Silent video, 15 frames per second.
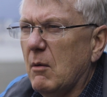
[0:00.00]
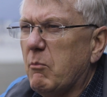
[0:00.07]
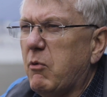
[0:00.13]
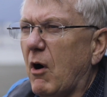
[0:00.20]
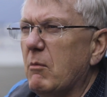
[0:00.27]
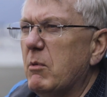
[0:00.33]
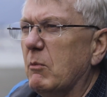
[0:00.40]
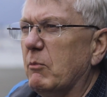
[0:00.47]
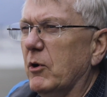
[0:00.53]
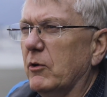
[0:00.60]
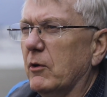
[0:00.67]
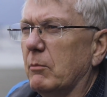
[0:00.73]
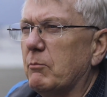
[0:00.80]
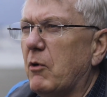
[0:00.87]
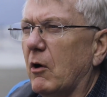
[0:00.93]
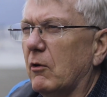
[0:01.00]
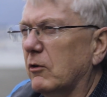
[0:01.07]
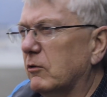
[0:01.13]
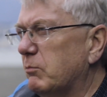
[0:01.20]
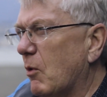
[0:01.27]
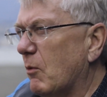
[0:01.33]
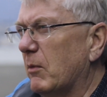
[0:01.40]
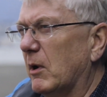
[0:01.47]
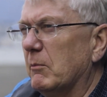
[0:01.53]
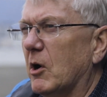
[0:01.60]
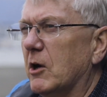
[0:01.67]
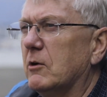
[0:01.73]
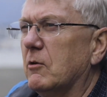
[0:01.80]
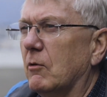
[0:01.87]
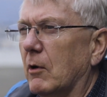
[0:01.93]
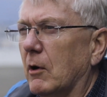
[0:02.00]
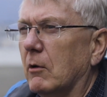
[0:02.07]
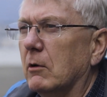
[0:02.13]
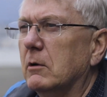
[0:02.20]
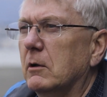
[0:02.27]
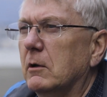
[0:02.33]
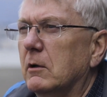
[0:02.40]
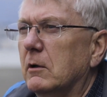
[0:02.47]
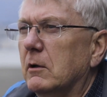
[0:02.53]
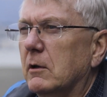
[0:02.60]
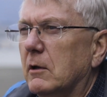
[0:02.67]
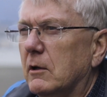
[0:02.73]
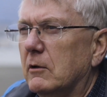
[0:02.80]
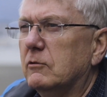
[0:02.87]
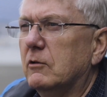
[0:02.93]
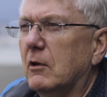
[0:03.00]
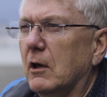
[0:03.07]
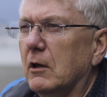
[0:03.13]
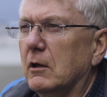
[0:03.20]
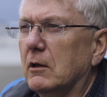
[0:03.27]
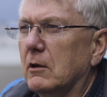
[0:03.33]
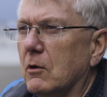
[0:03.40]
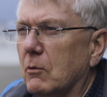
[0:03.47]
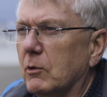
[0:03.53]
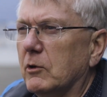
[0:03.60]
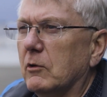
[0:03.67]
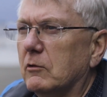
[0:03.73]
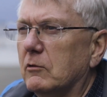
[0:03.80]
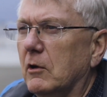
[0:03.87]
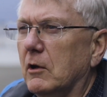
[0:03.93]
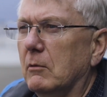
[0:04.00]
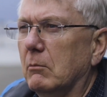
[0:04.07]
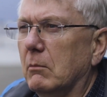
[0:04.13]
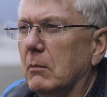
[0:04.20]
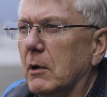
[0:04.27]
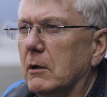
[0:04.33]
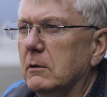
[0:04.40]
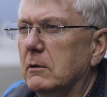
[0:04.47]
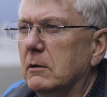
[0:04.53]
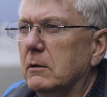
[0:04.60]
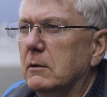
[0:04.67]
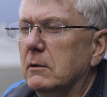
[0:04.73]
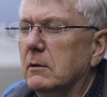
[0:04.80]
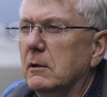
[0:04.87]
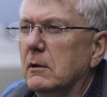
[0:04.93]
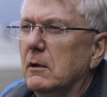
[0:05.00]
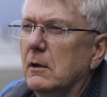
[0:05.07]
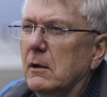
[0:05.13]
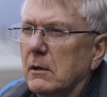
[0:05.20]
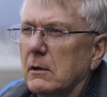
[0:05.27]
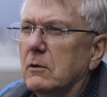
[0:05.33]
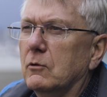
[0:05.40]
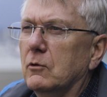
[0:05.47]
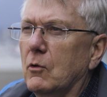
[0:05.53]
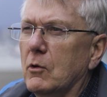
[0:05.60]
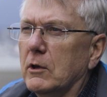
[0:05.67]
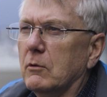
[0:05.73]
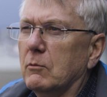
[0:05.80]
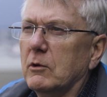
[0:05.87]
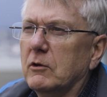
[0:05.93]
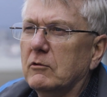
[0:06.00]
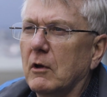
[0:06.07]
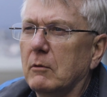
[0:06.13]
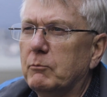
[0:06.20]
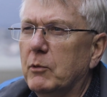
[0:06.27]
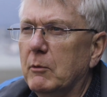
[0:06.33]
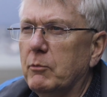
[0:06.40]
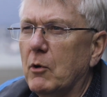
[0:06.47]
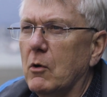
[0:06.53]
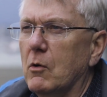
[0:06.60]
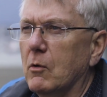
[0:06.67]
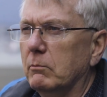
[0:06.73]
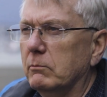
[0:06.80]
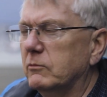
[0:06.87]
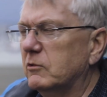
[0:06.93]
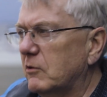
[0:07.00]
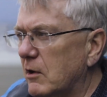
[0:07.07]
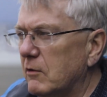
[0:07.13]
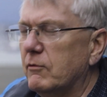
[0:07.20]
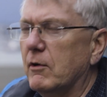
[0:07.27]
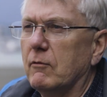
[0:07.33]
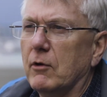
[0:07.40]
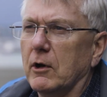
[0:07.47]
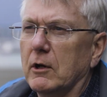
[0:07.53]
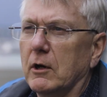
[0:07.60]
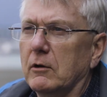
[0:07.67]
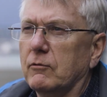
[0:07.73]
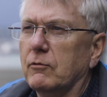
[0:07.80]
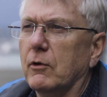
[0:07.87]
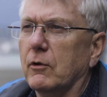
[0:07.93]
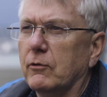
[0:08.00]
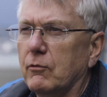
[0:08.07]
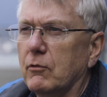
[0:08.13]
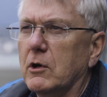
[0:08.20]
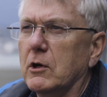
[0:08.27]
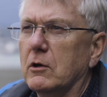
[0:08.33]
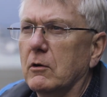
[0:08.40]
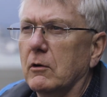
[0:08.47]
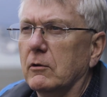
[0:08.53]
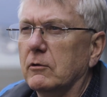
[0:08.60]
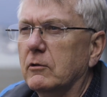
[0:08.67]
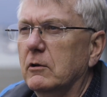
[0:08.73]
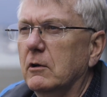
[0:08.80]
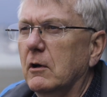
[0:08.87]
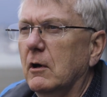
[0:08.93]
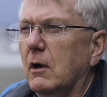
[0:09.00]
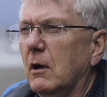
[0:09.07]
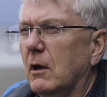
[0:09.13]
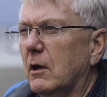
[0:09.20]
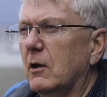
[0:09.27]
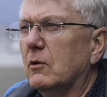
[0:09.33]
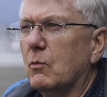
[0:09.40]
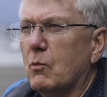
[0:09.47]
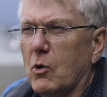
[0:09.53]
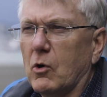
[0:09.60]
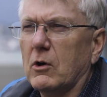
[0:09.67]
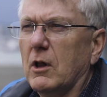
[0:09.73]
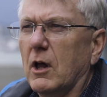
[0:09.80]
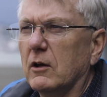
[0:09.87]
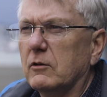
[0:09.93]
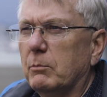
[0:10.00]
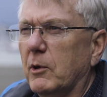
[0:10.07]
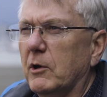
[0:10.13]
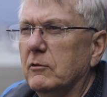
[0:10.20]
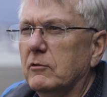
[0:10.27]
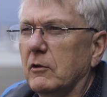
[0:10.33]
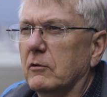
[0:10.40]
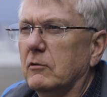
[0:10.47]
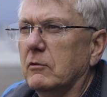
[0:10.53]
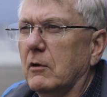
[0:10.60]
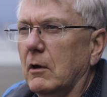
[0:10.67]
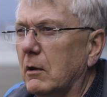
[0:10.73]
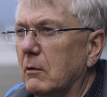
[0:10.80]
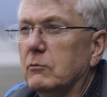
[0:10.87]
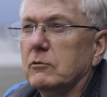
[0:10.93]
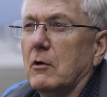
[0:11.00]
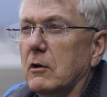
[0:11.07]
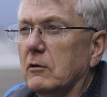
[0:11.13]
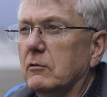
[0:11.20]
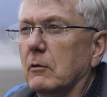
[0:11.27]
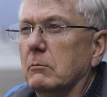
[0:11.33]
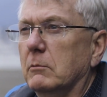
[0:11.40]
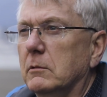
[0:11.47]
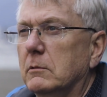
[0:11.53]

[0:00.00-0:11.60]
Probably the proudest moment of my career is standing there with the team, you know, knowing that we sent people home safe every night for 3 years on a world-class basis. That was awesome.